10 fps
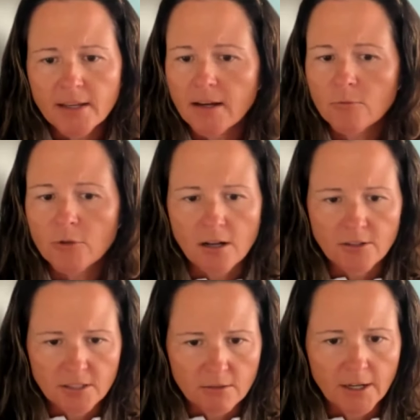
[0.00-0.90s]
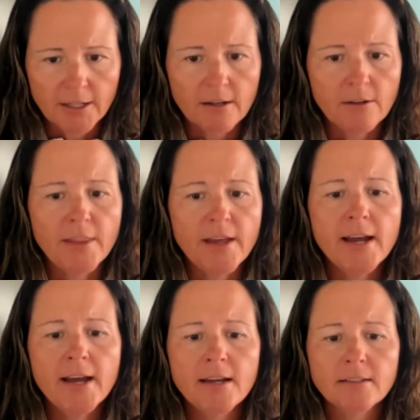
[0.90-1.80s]
Yep, we're all still working on
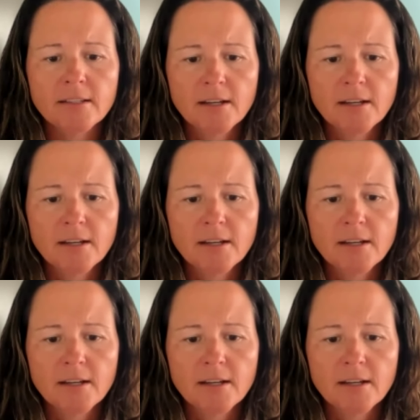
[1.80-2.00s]
that.